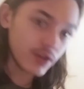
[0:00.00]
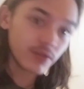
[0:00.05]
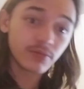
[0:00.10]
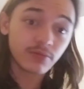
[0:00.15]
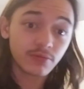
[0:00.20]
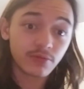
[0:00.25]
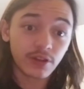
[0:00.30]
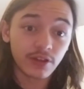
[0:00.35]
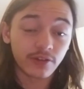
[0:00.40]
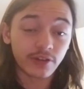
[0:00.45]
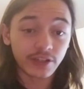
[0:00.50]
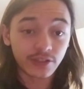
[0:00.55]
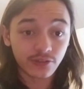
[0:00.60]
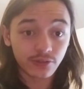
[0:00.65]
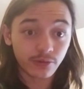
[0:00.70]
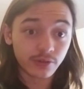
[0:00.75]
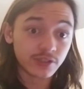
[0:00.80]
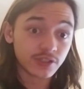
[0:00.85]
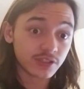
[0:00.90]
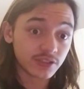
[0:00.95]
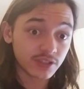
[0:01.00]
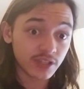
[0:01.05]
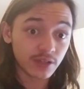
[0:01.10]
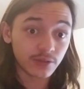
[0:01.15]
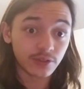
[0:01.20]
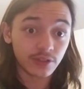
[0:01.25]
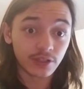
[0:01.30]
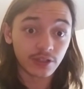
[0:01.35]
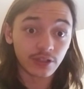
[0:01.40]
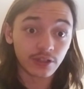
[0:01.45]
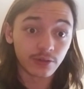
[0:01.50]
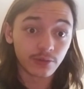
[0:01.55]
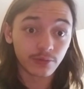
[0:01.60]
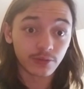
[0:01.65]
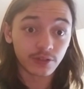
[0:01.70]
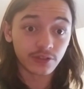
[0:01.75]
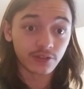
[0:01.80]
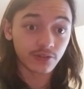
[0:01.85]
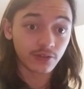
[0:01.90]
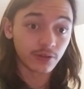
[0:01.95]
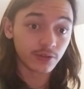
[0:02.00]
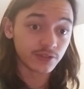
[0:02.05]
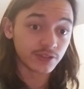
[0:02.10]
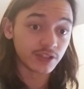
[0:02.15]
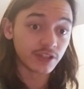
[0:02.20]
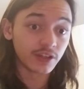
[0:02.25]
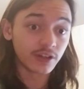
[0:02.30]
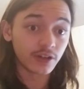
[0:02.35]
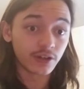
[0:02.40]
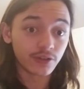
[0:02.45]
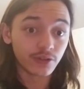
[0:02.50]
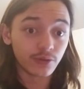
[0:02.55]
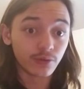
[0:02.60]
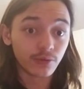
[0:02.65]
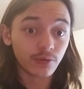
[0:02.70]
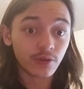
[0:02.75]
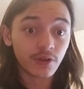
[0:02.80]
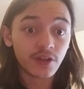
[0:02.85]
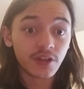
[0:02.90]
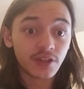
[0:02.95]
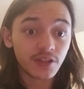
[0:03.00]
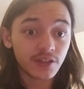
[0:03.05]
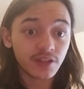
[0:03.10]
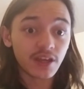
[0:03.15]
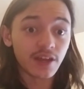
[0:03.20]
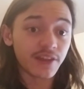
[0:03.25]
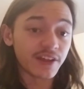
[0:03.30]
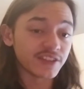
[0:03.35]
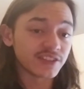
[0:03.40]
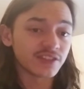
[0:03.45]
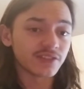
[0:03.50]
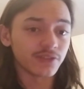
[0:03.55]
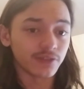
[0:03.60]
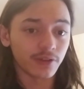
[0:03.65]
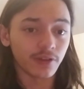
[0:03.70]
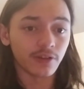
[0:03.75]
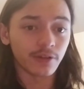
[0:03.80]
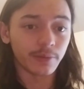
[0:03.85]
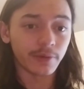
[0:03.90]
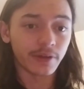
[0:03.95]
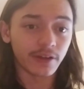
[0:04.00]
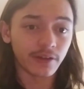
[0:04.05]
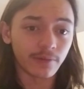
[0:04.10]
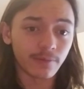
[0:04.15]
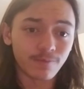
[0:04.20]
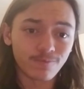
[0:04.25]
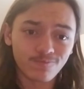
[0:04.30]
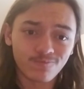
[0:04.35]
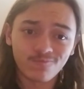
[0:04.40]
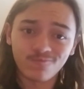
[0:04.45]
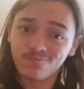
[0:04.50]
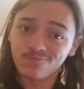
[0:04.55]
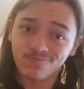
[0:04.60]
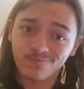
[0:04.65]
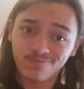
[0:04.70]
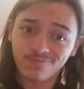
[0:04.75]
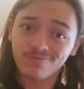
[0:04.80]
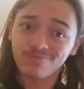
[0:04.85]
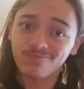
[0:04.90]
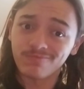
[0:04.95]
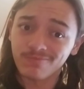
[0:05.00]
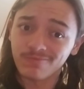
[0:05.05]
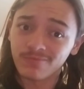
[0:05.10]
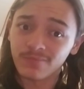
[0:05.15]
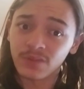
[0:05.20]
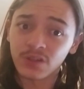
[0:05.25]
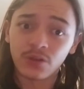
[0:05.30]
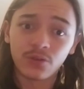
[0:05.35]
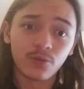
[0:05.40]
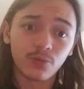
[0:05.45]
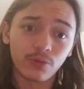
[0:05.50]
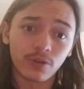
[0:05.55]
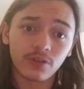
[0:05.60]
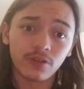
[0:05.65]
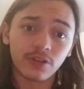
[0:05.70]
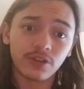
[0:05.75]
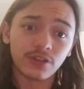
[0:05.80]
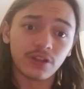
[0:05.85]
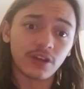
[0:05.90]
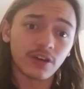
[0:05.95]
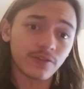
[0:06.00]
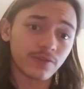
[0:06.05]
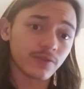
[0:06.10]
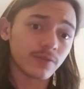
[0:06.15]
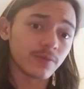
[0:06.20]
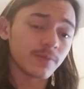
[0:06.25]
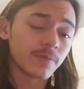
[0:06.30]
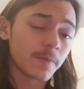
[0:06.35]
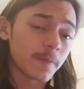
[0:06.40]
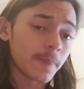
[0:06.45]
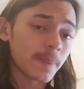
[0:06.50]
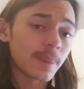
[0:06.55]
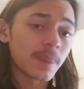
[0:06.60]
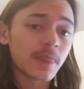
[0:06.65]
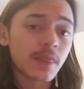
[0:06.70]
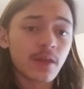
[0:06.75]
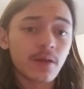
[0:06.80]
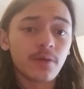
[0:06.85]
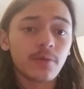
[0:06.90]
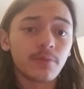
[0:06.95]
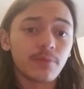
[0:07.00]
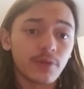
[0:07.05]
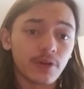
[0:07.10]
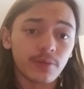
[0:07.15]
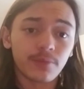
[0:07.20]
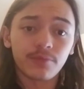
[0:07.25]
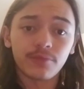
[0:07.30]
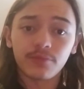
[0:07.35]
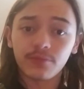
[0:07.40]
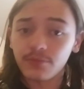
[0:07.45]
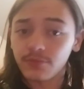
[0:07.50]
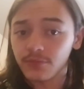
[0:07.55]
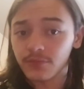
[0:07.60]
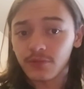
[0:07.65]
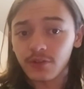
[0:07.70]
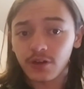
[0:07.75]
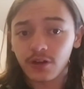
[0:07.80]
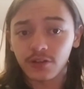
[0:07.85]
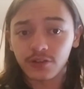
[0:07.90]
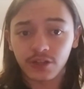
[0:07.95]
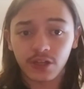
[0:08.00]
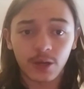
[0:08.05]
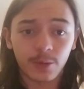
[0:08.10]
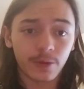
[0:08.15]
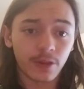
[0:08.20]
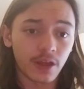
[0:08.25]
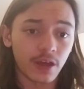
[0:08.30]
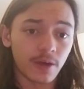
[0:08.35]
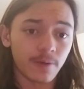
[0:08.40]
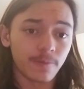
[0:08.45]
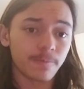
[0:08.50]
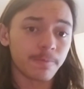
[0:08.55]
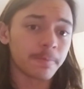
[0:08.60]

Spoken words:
like screeching sound you hear when he's closing in on you, yeah, that's his lullaby. Weirdly enough. But on top of that,